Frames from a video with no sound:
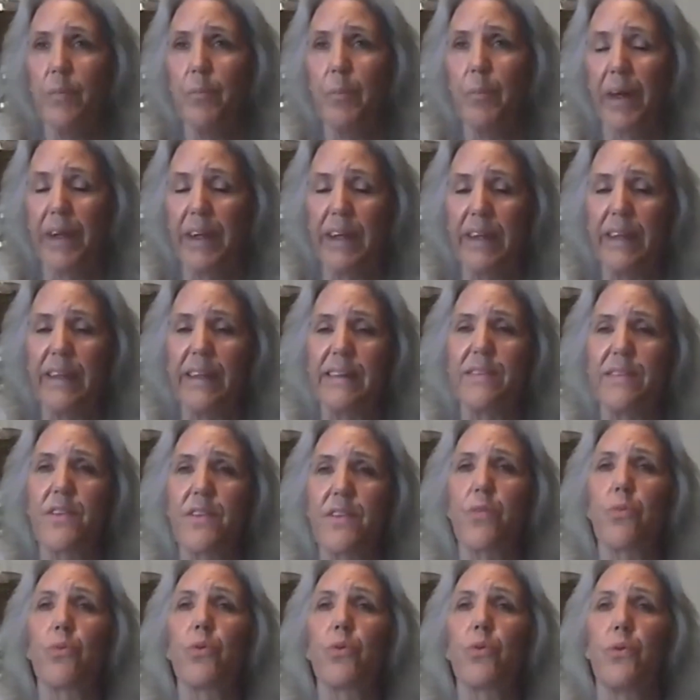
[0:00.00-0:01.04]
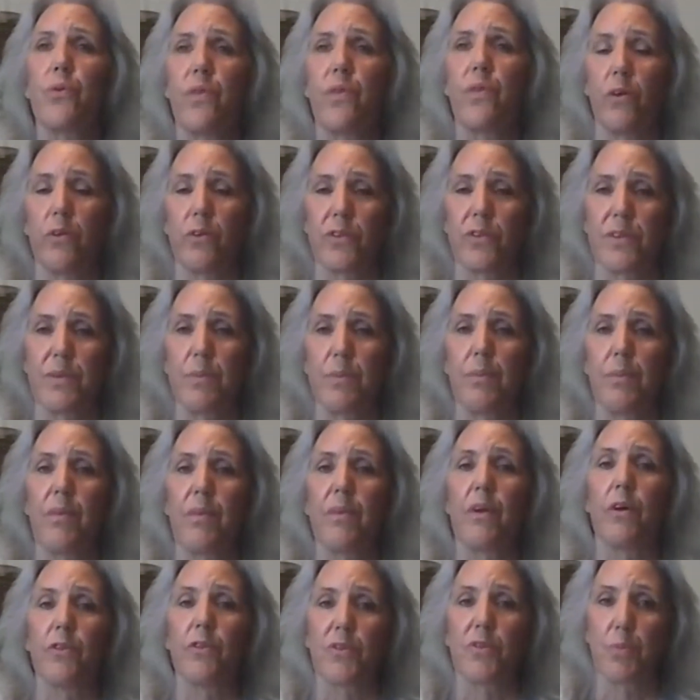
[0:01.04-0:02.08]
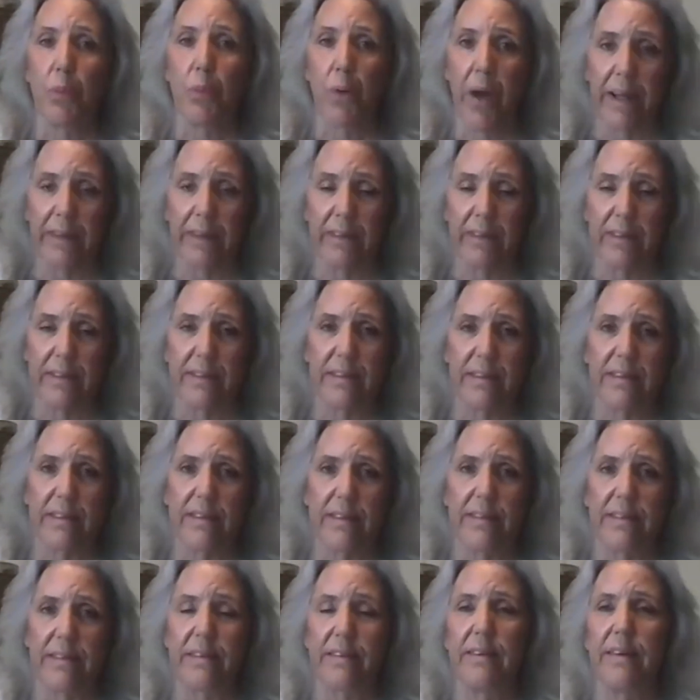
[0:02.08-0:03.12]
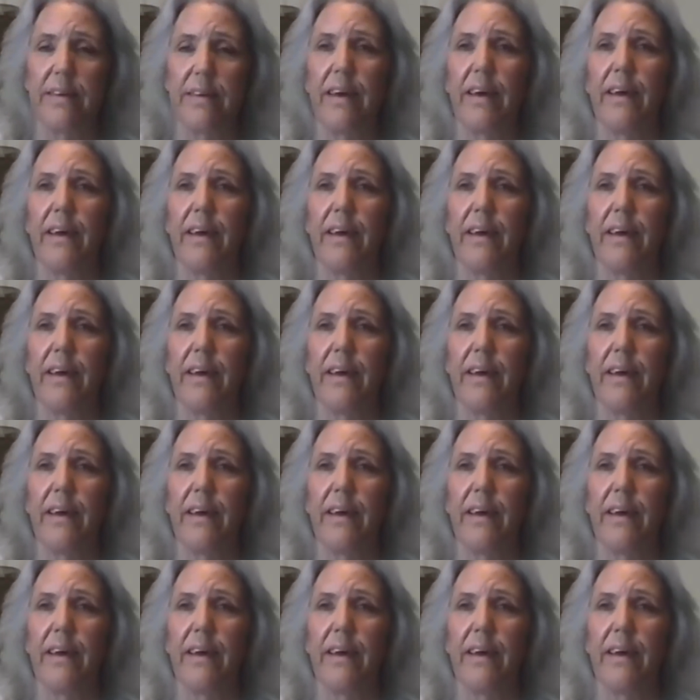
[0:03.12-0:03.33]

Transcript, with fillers: But it is through those those practices,